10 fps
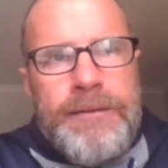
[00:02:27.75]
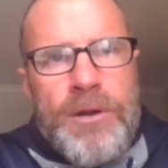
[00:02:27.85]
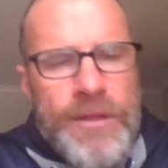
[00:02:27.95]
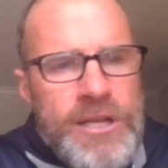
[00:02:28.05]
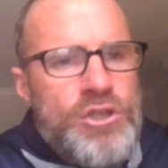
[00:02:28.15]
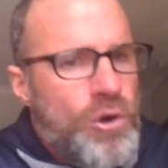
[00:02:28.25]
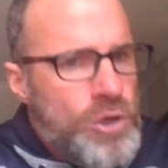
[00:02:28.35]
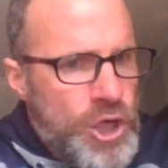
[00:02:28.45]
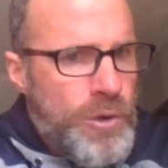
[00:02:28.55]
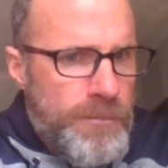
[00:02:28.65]
But I think
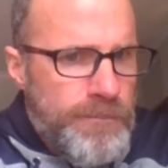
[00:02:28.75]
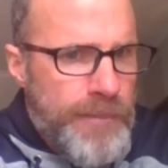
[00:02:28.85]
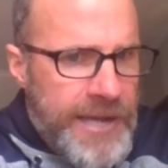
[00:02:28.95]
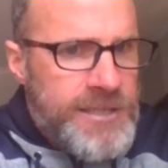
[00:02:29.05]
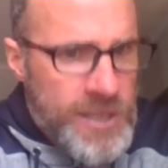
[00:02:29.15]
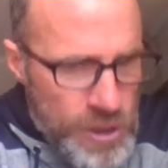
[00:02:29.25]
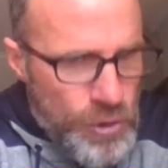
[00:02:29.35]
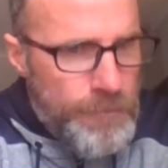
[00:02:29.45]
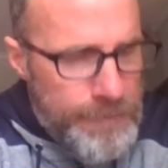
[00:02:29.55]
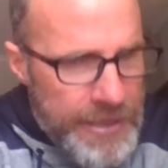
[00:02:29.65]
George Hewitt makes us
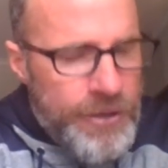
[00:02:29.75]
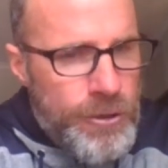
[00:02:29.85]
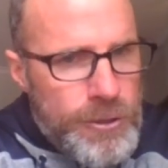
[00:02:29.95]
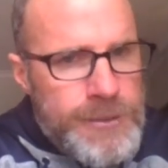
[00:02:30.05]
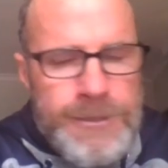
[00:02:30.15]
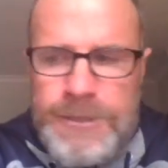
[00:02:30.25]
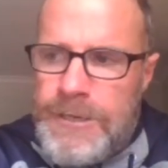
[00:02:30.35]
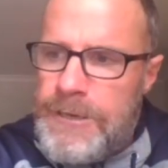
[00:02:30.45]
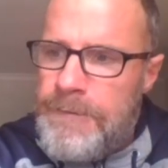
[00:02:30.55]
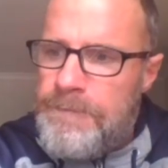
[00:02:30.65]
good because